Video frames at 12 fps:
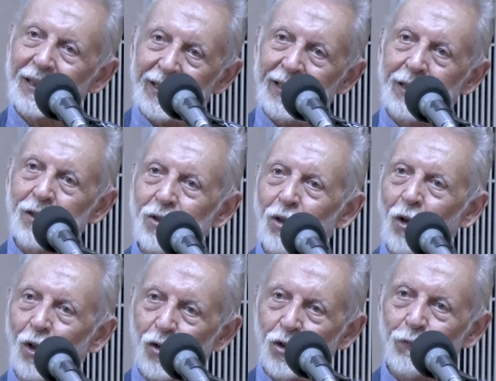it is
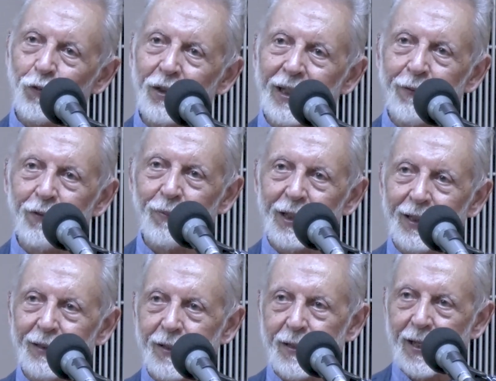also for everybody
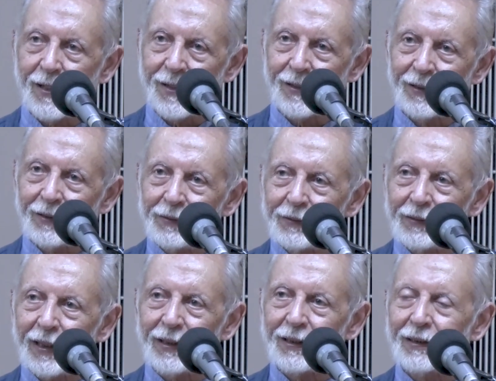in the sense
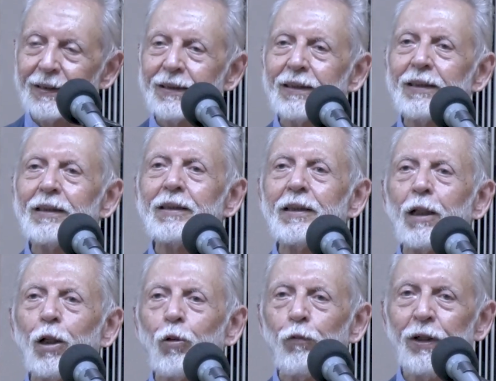that
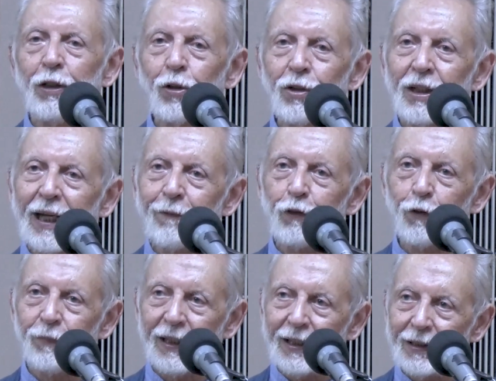we don't have to
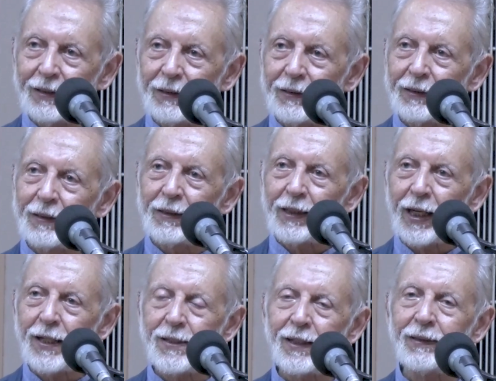be
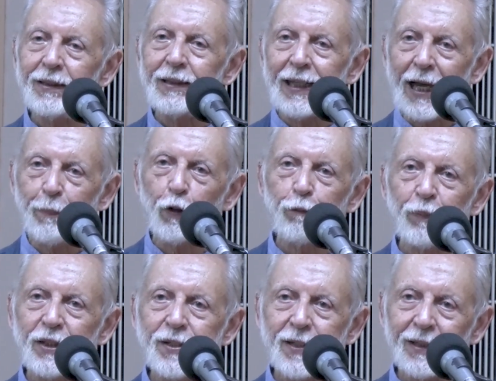a certain type of
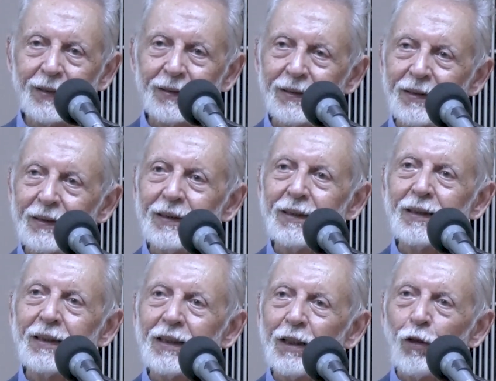person.
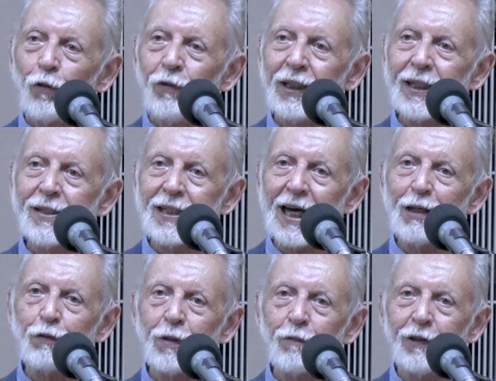We can
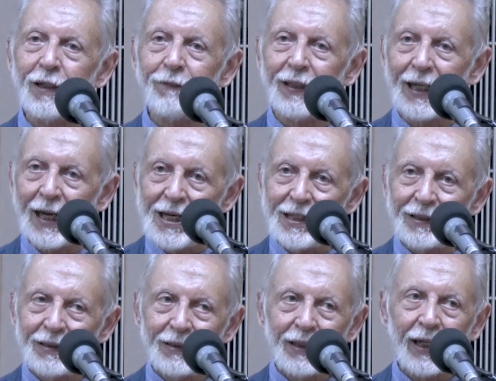start from where we are
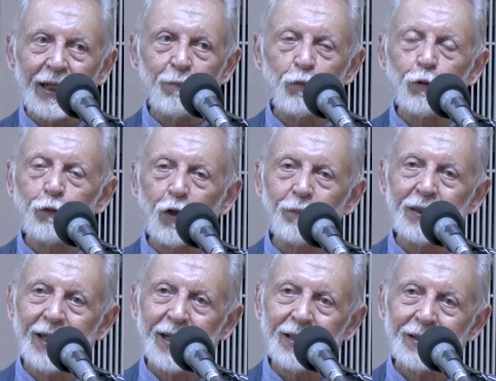and move from
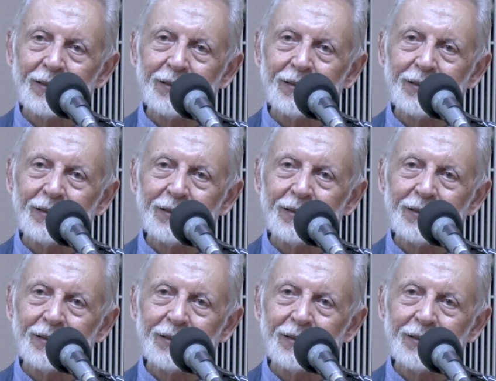there,